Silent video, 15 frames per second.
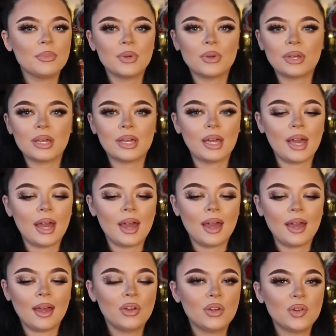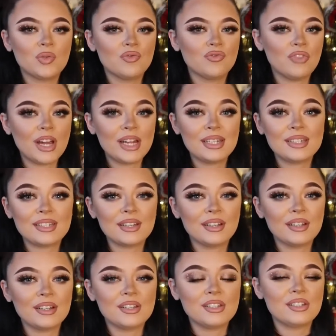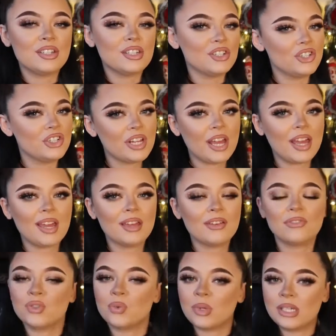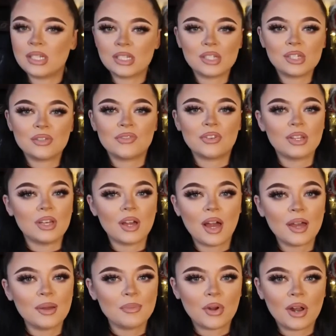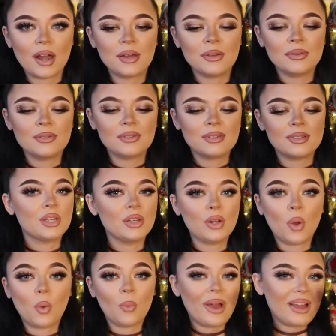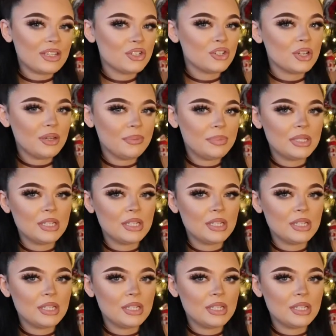you can get razors to shave, tweezers for the eyebrows, you know, wax strips.